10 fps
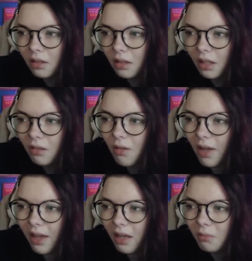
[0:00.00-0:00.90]
I don't
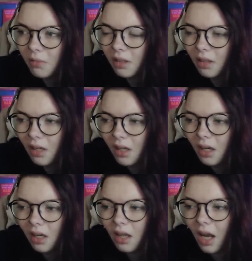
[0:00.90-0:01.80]
like him.
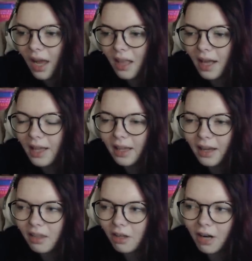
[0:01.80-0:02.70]
I, I
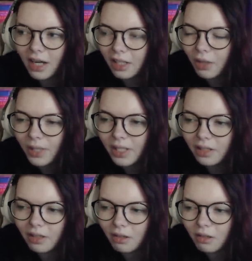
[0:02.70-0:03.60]
like the Grand
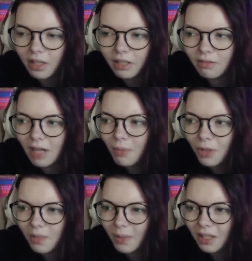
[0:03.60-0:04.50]
Inquisitor in
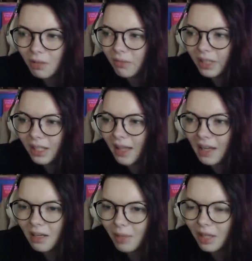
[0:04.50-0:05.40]
Rebels, but I don't really
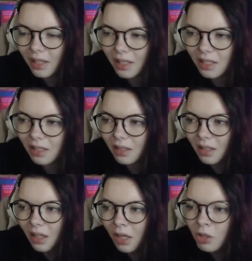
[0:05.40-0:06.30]
like him in this.
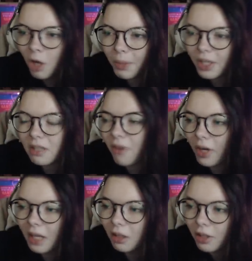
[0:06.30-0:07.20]
Not because of how
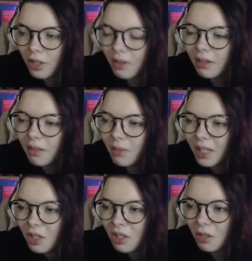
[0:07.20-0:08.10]
he looks or anything, but I
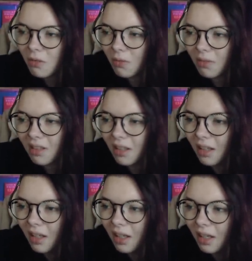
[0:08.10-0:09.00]
just don't...
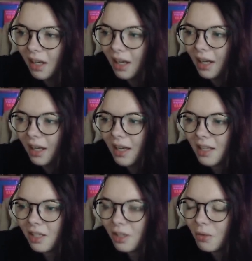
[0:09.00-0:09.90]
I
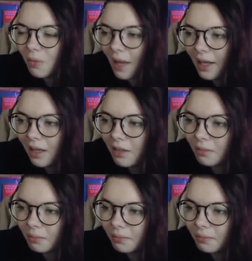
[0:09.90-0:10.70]
just don't like him.